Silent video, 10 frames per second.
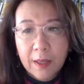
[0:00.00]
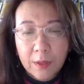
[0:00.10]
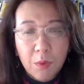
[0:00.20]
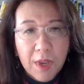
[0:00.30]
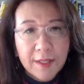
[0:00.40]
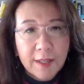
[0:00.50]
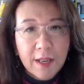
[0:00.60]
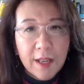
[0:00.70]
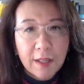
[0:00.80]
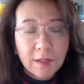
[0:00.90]
The reason
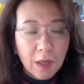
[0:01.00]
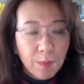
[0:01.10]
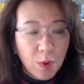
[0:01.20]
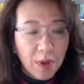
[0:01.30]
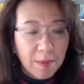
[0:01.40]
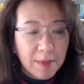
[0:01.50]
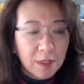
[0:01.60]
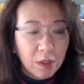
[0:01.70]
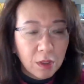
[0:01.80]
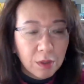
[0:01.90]
his
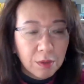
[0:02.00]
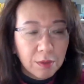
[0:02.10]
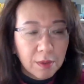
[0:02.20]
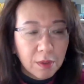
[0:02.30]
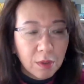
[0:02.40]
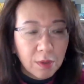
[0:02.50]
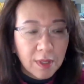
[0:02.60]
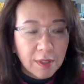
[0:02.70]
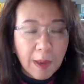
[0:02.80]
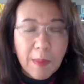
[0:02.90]
appointment to to
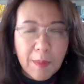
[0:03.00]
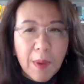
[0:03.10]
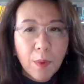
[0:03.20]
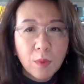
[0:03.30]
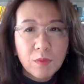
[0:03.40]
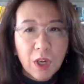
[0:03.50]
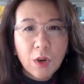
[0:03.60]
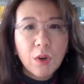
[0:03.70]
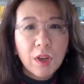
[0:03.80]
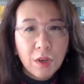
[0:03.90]
this, I mean, people
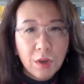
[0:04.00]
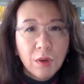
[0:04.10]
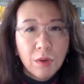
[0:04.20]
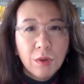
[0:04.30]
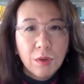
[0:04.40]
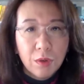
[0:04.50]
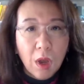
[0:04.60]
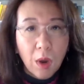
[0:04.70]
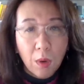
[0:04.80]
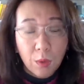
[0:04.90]
generally
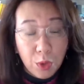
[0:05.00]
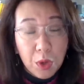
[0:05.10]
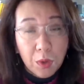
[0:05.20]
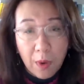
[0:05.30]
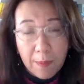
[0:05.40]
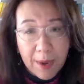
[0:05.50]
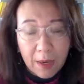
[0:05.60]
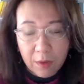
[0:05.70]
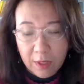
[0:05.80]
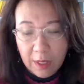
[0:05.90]
know knew
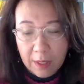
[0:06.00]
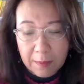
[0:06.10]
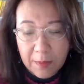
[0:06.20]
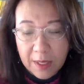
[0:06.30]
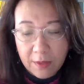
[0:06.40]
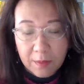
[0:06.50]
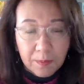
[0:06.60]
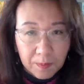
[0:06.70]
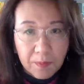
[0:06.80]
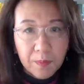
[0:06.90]
about um, his
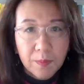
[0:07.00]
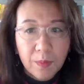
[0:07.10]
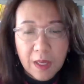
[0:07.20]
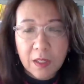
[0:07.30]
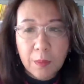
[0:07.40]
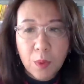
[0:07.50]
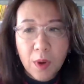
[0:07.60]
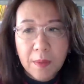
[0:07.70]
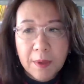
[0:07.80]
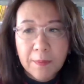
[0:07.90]
his
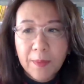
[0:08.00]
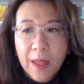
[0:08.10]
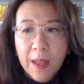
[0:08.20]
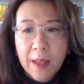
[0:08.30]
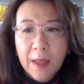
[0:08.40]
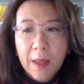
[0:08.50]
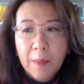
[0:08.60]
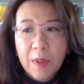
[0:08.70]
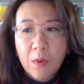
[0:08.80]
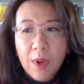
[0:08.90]
appointment,
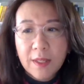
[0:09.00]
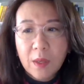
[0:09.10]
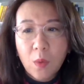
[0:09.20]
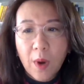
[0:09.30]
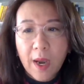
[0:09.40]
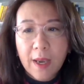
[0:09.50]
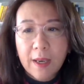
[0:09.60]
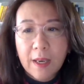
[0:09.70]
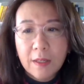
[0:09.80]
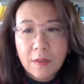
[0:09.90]
but the reason why
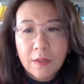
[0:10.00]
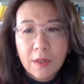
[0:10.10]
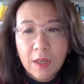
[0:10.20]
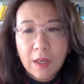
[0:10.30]
his